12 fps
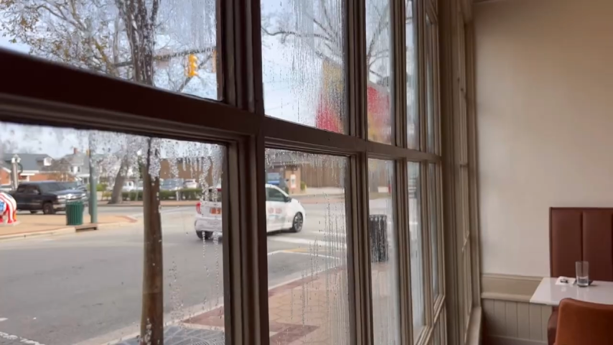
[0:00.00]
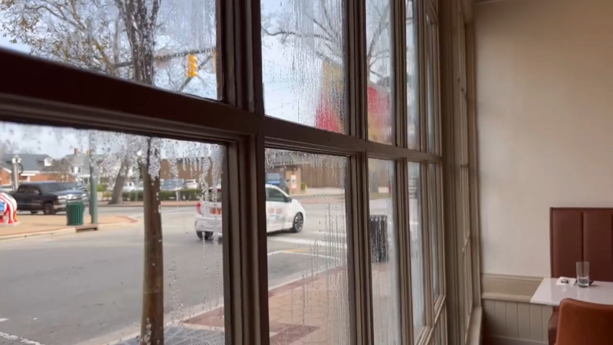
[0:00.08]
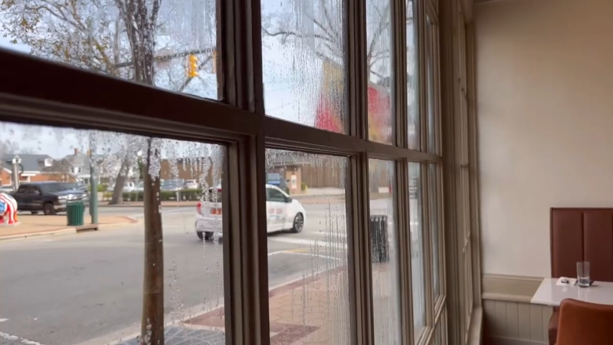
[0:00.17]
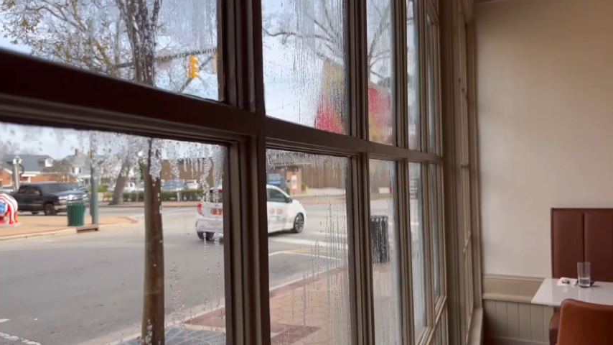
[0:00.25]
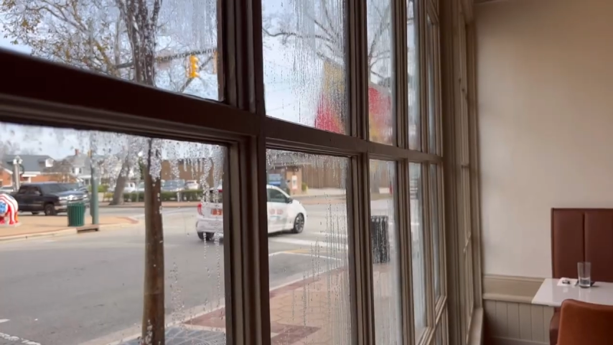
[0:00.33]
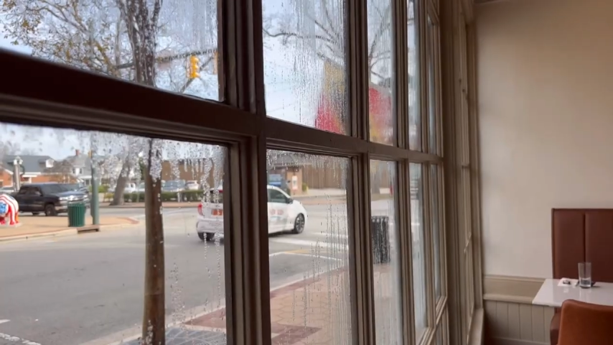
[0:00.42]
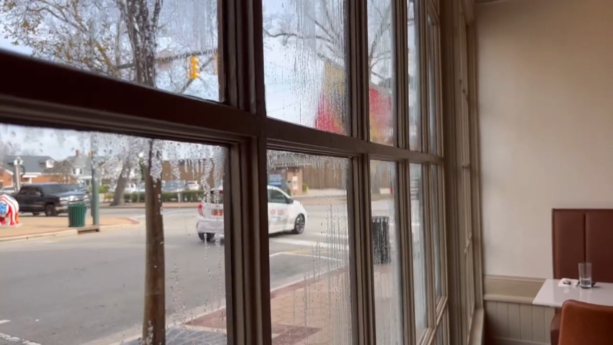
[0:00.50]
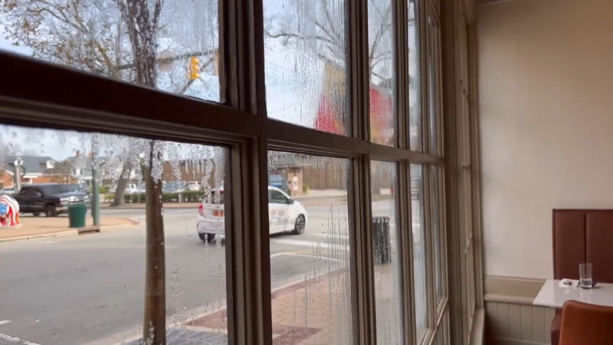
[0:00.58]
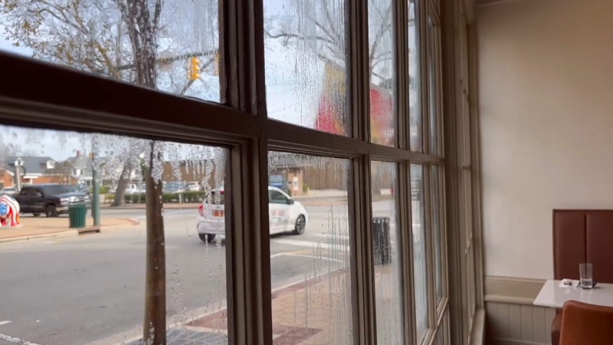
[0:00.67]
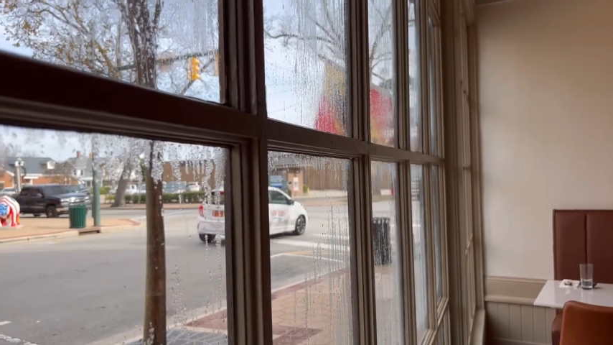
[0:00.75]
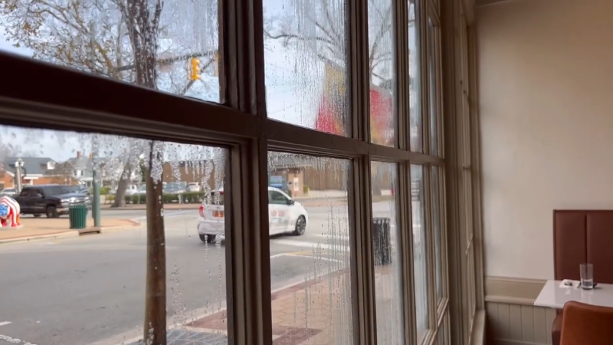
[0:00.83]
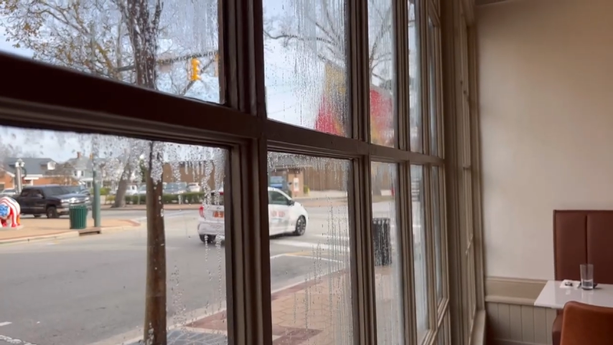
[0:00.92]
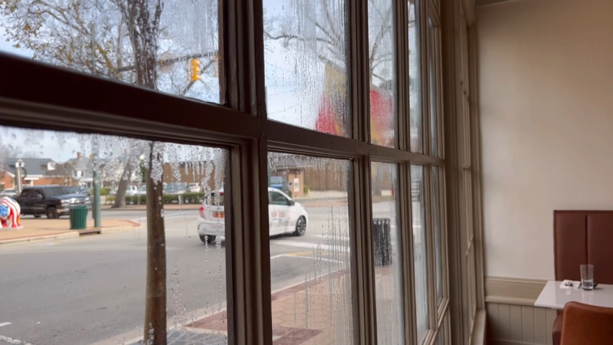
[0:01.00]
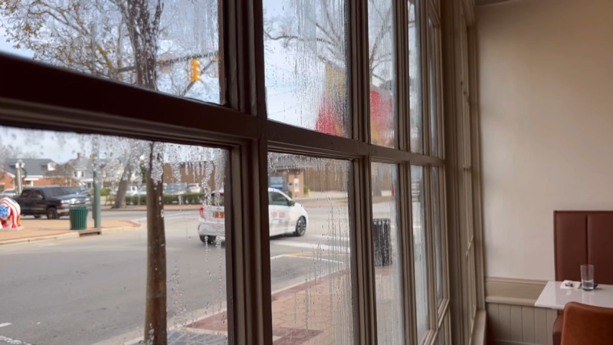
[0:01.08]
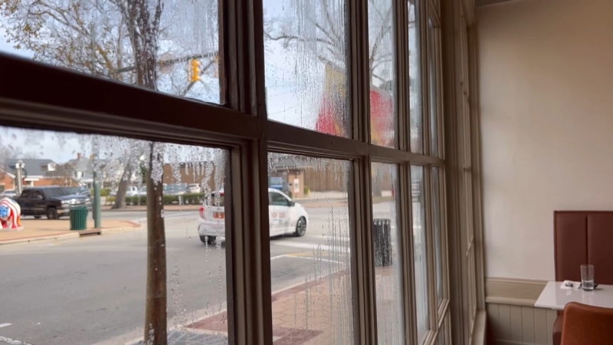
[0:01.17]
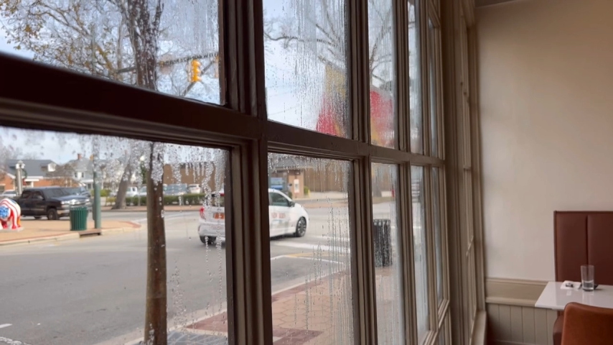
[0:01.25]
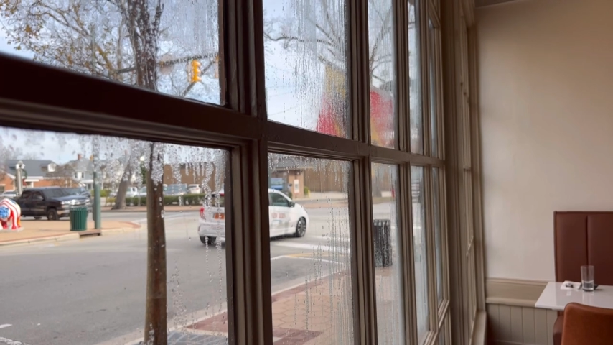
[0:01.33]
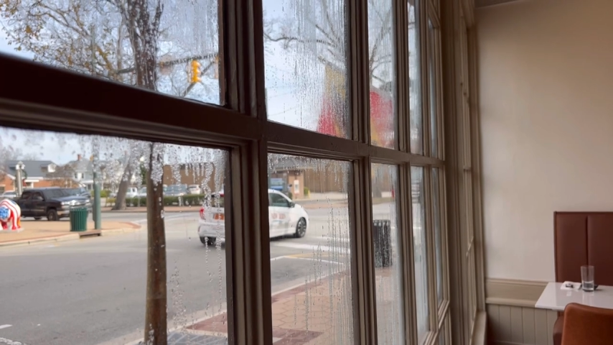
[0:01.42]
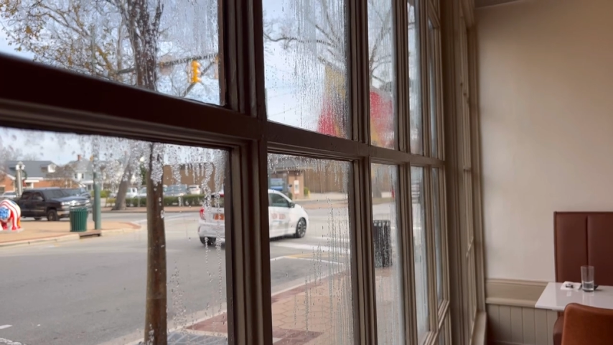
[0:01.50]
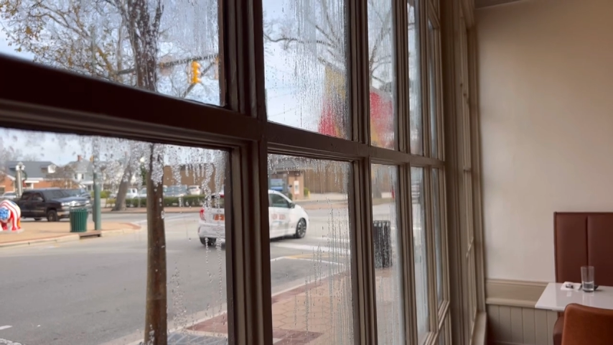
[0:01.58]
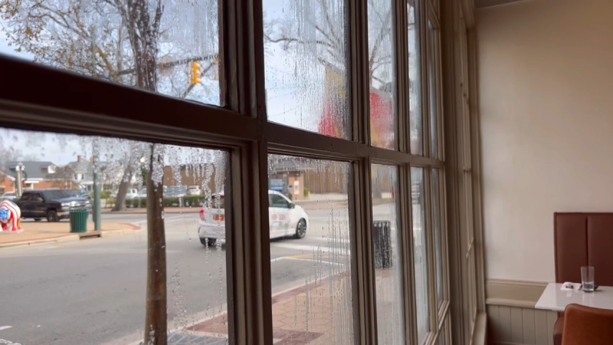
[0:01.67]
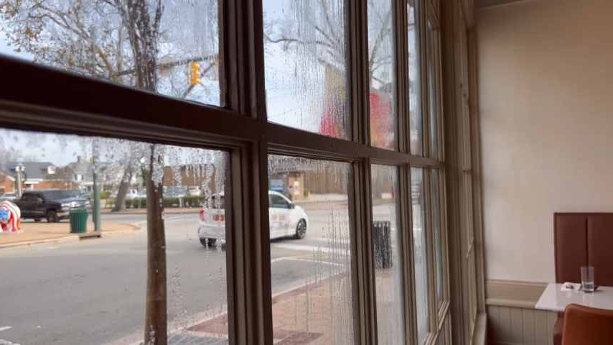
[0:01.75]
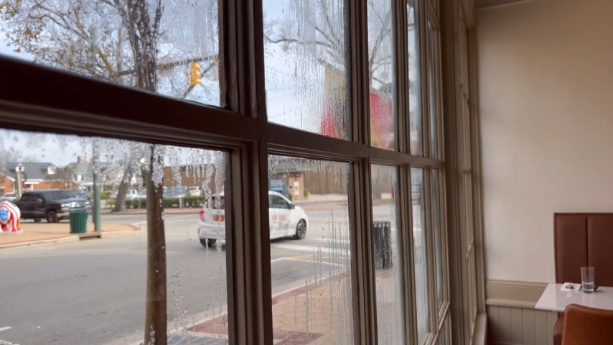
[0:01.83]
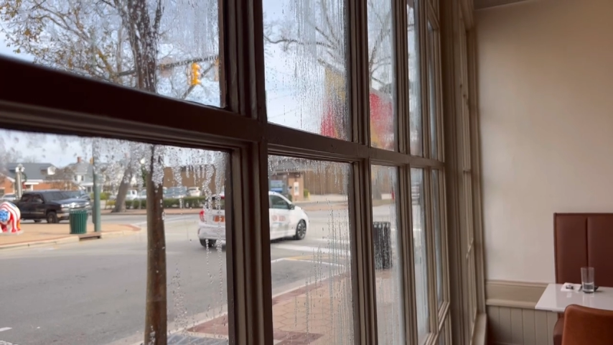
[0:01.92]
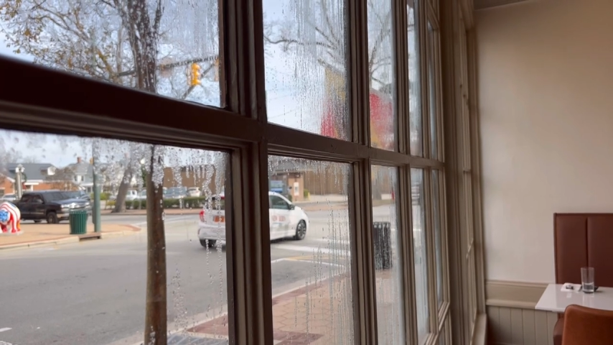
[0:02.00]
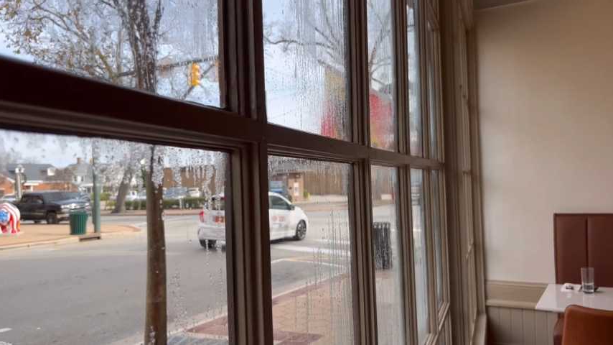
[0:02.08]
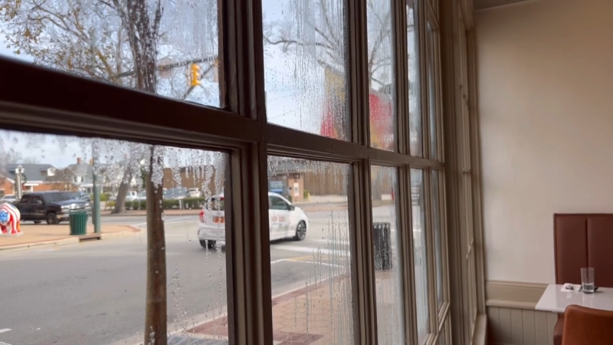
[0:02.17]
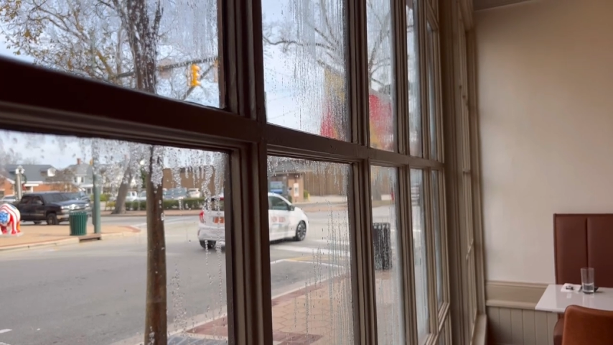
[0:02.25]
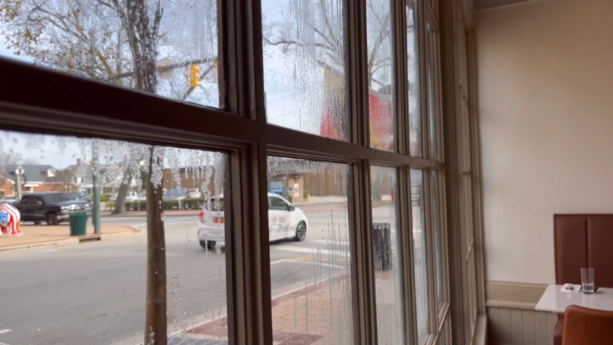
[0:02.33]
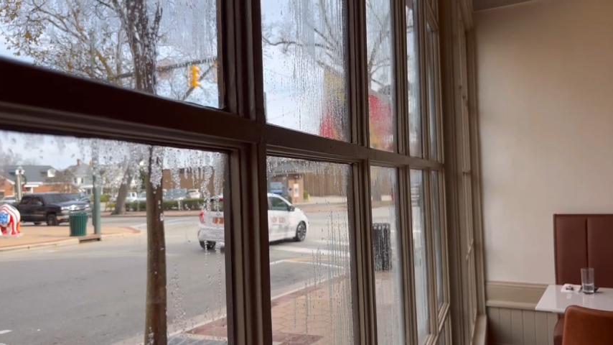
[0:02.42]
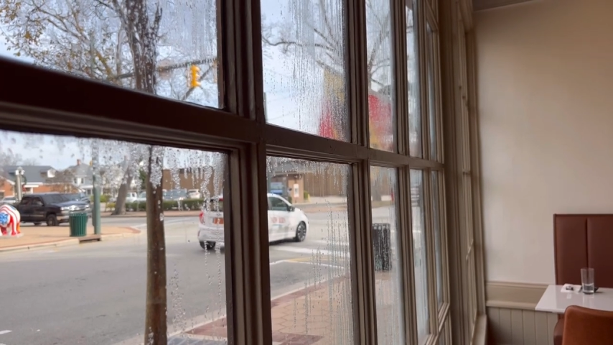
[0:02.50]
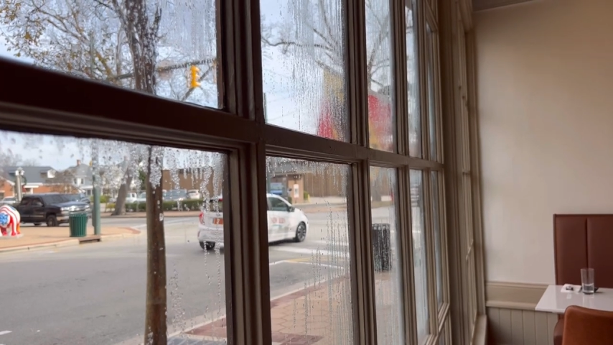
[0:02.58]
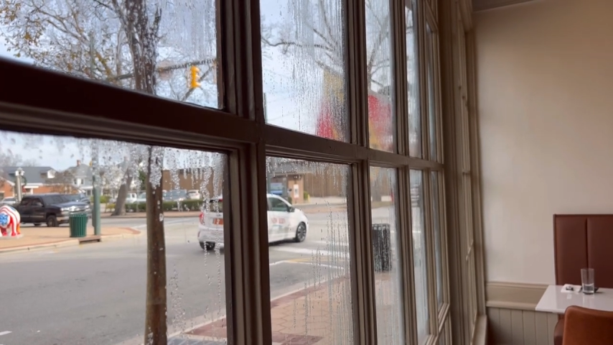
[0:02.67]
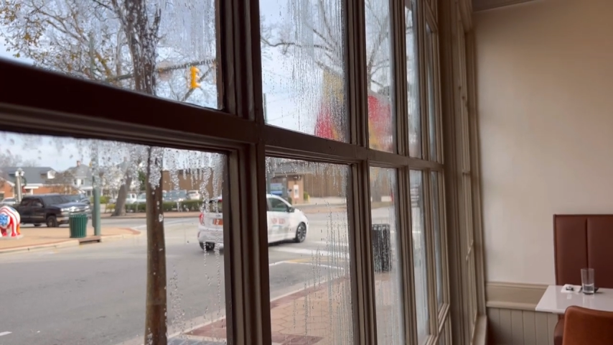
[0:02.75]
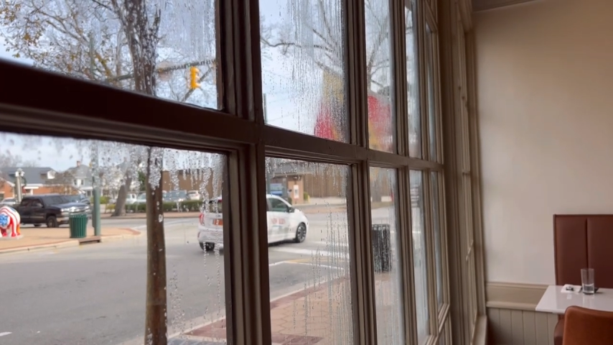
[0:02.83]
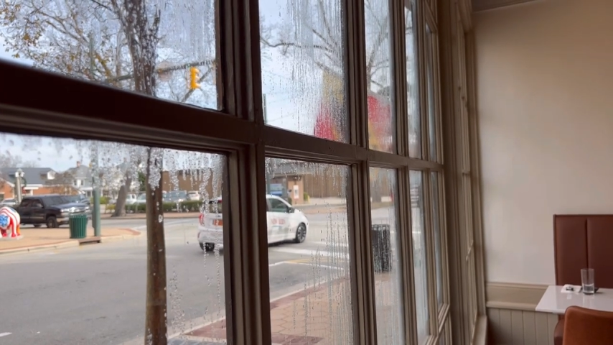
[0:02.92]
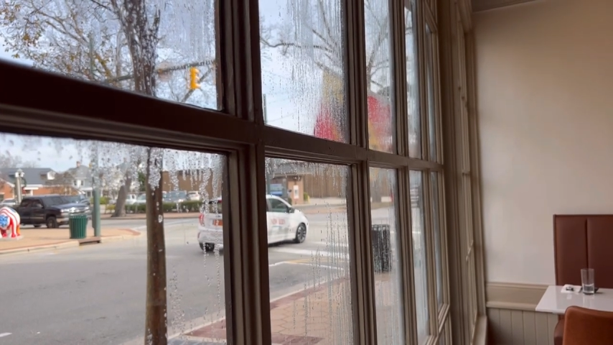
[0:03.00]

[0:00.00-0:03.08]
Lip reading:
[unreadable: no face in view]